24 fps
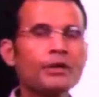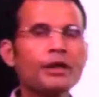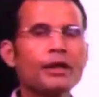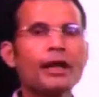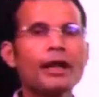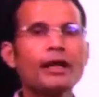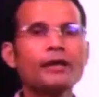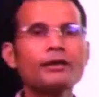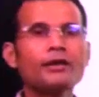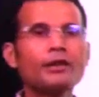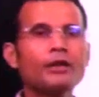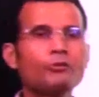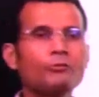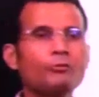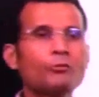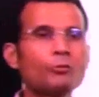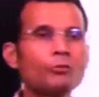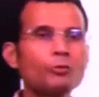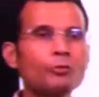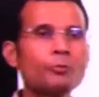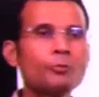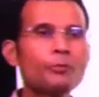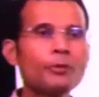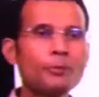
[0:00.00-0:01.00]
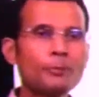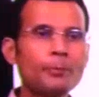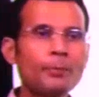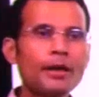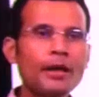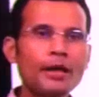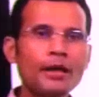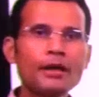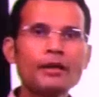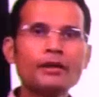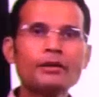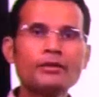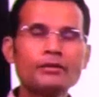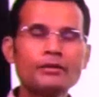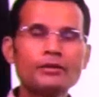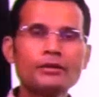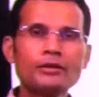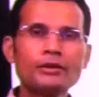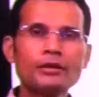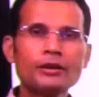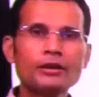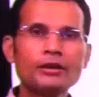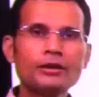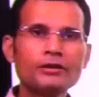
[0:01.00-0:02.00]
and therefore to prepare
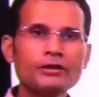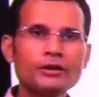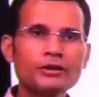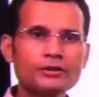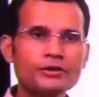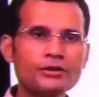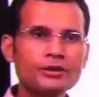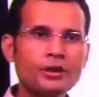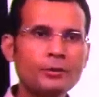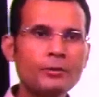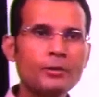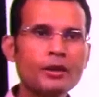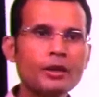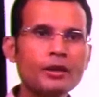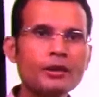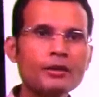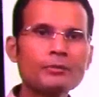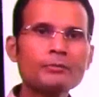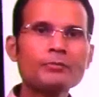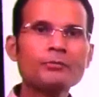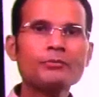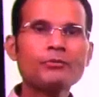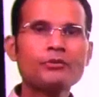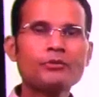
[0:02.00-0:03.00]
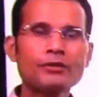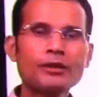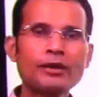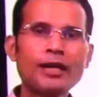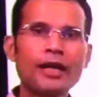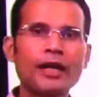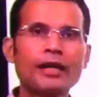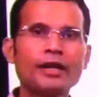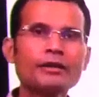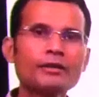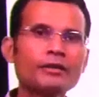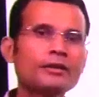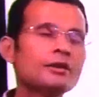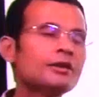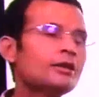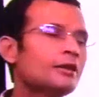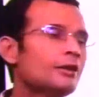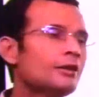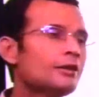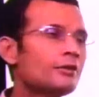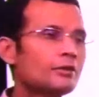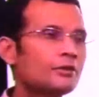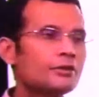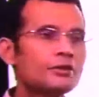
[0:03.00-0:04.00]
the stomach for that,
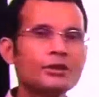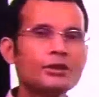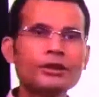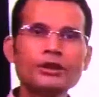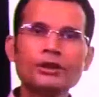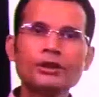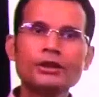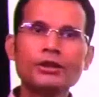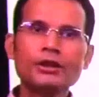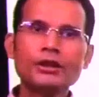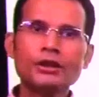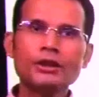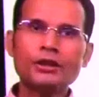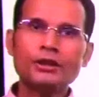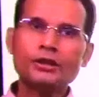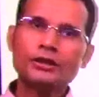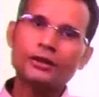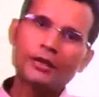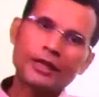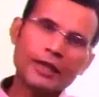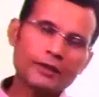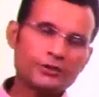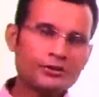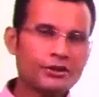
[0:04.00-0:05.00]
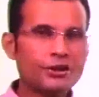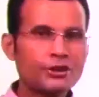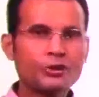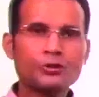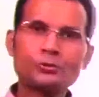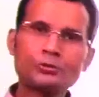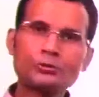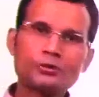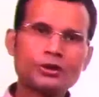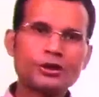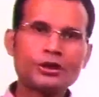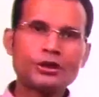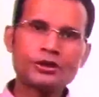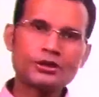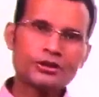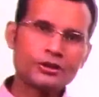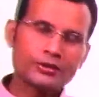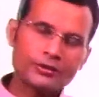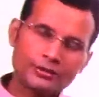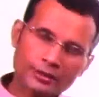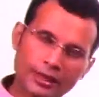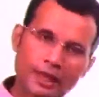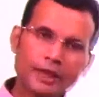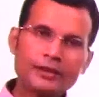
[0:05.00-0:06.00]
the gastric juice secretion
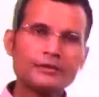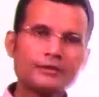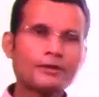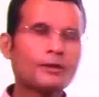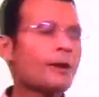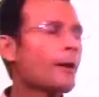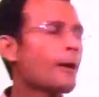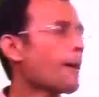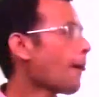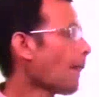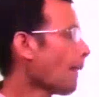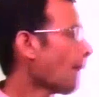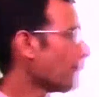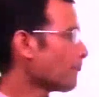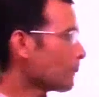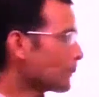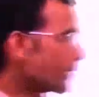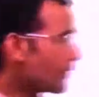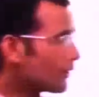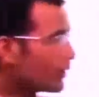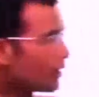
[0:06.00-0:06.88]
starts, and